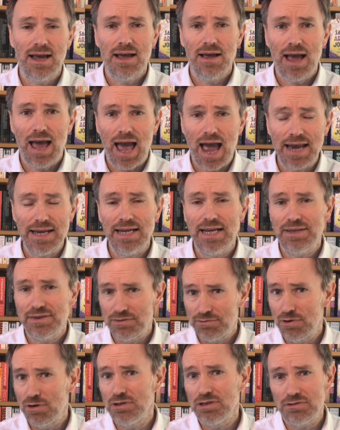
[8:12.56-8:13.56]
heading in
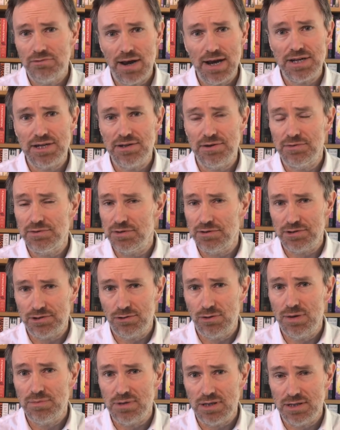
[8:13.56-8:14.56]
the wrong direction on your
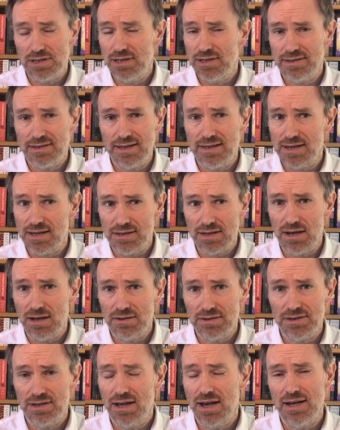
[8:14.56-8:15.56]
script is just a
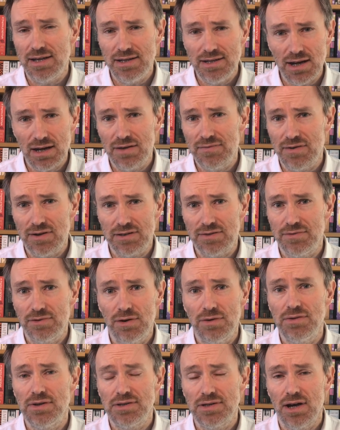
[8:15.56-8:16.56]
disaster, and none of us have
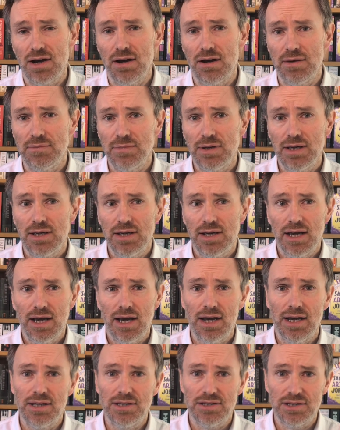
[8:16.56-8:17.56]
got the time
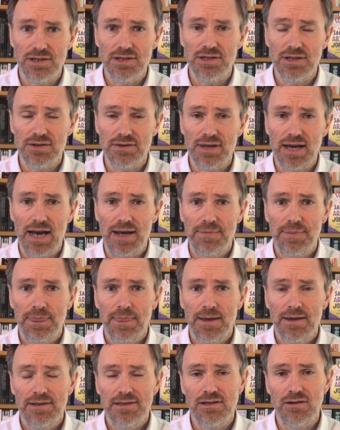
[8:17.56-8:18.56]
to do that.
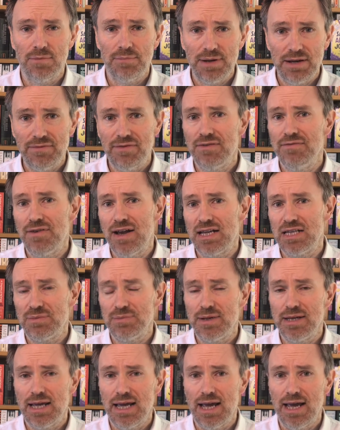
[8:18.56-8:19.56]
So a bit of
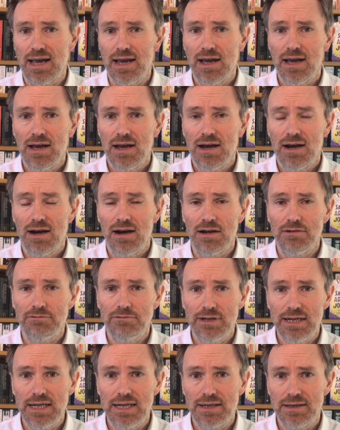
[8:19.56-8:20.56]
investment here, I
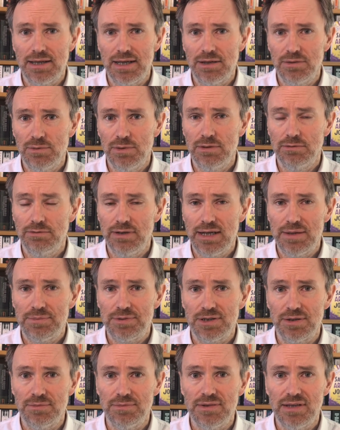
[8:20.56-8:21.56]
really think, will reap
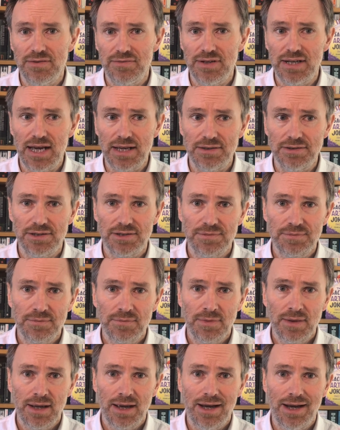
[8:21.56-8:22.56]
some dividends.
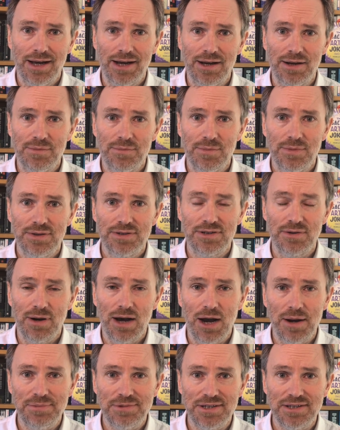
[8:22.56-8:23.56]
So I
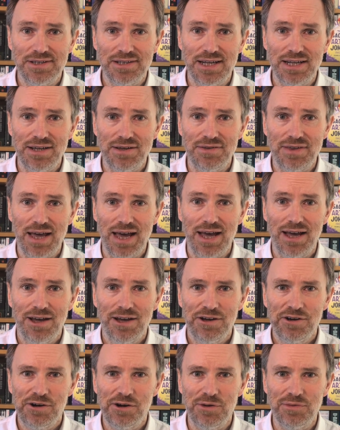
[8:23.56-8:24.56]
hope to see you there
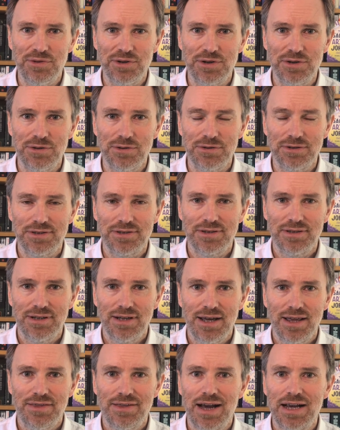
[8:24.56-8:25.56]
on the course.
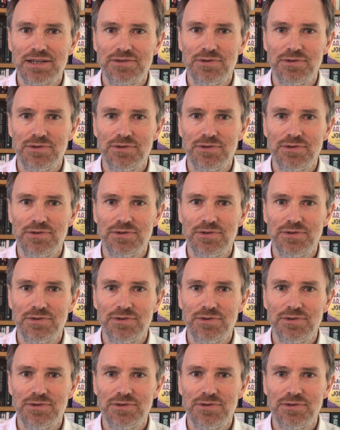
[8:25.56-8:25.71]
Thanks for